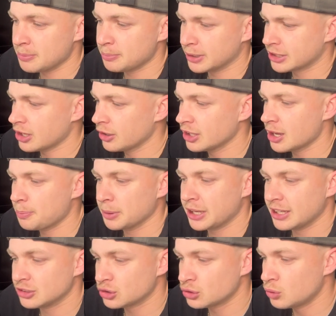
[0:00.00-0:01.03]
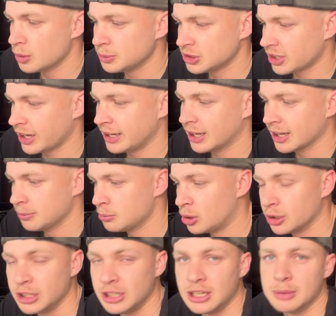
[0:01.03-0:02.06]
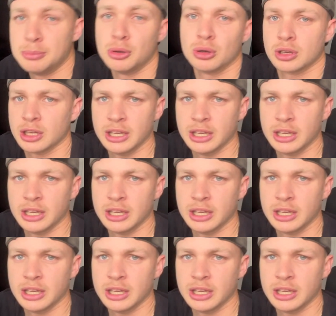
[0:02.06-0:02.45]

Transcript: But going up against Kobus Reinach and Manie Libbok,